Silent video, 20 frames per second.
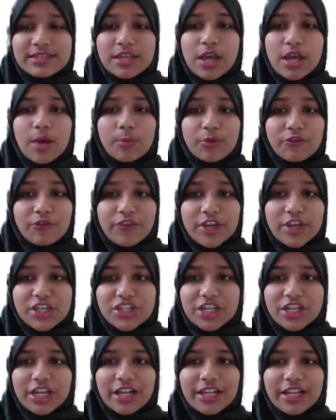
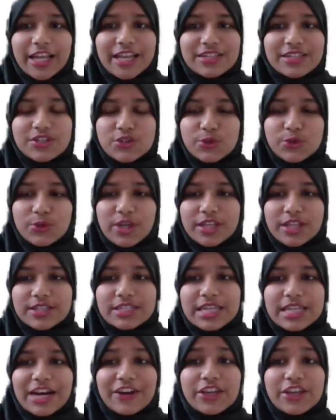professionals, and students,
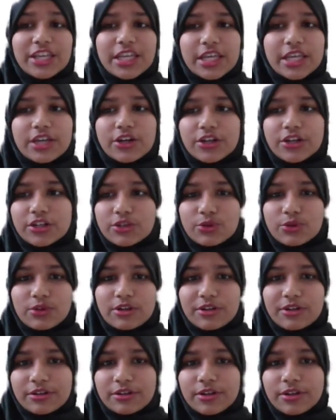are eager to
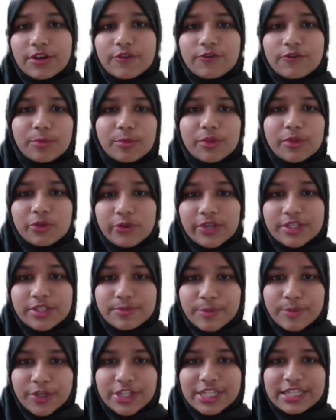learn from your
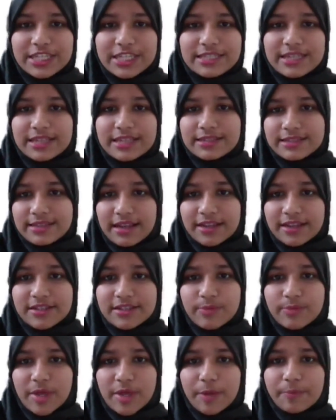expertise and insights,
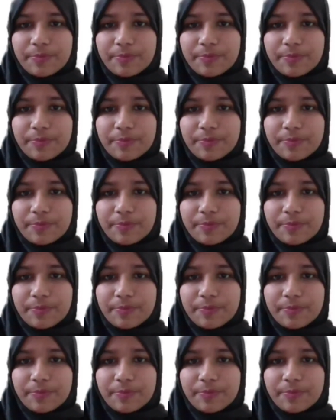ma'am.